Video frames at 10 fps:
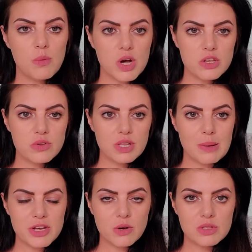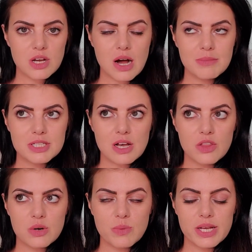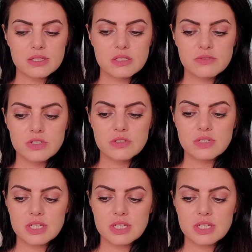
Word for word: I want you to let me know in the comments other ways you've used